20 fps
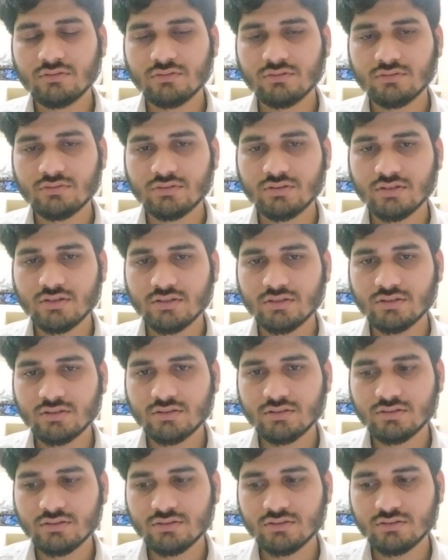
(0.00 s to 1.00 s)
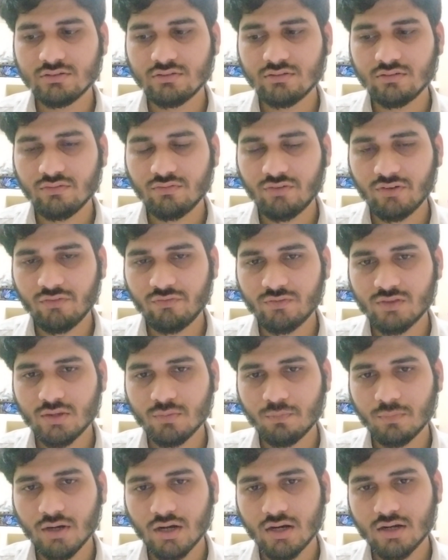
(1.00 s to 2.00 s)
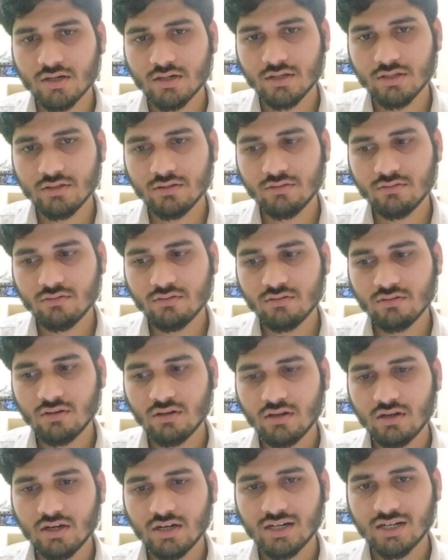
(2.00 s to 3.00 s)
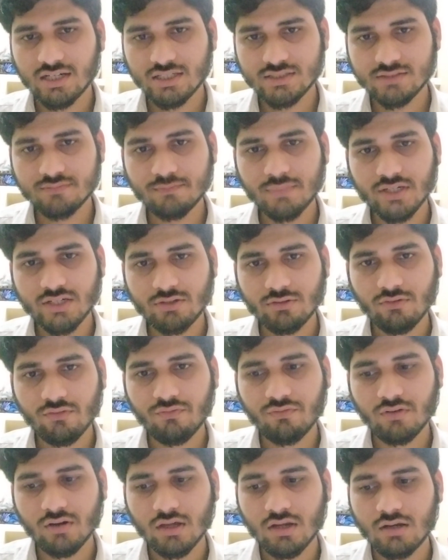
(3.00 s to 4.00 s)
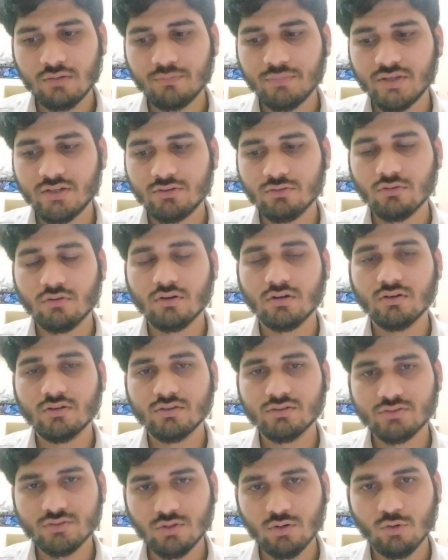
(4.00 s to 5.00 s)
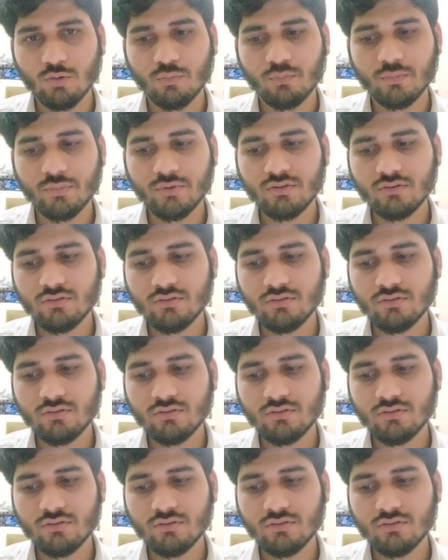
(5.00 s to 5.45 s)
And the fifth part is aspect of albedo slope.